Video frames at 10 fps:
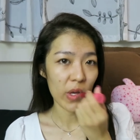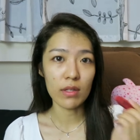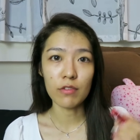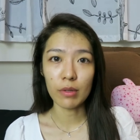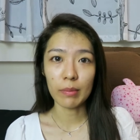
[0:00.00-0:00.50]

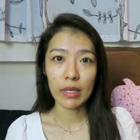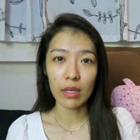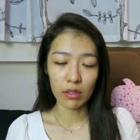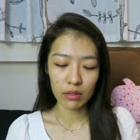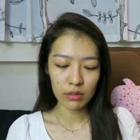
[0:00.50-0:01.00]
is from
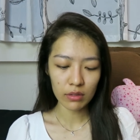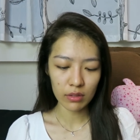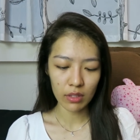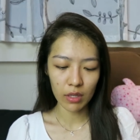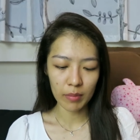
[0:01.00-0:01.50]

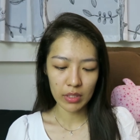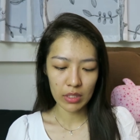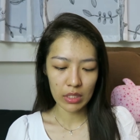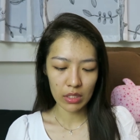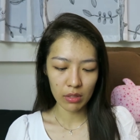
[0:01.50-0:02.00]
Kiehls. It's a
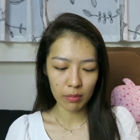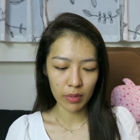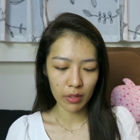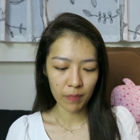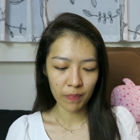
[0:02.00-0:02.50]
tinted lip
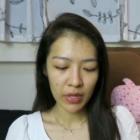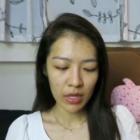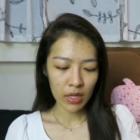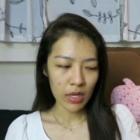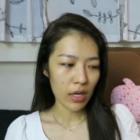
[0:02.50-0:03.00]
balm.
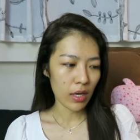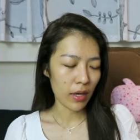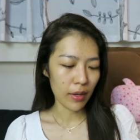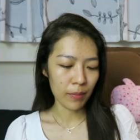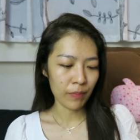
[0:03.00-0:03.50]

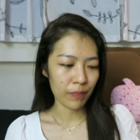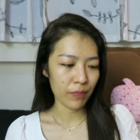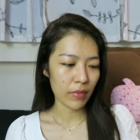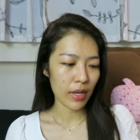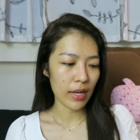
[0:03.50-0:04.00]

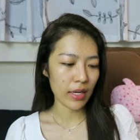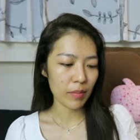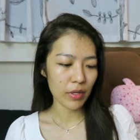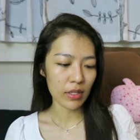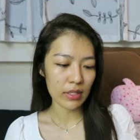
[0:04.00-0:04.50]
I like it
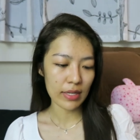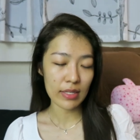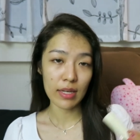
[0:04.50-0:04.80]
because it has